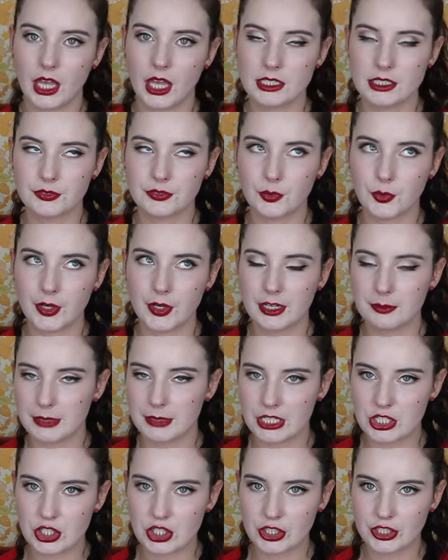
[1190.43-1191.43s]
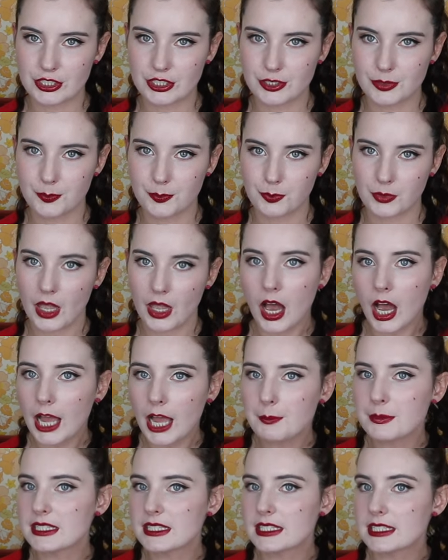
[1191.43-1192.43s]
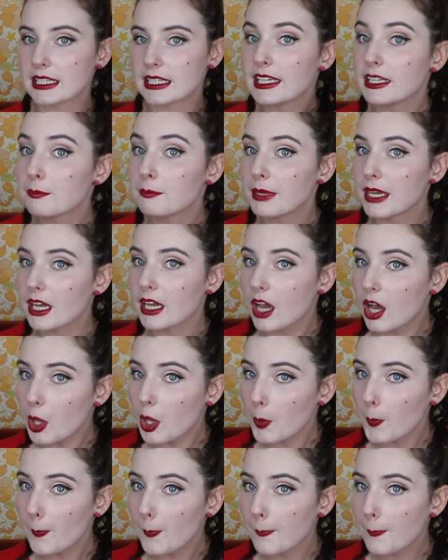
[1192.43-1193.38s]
As I've already mentioned, I'm a skin picker.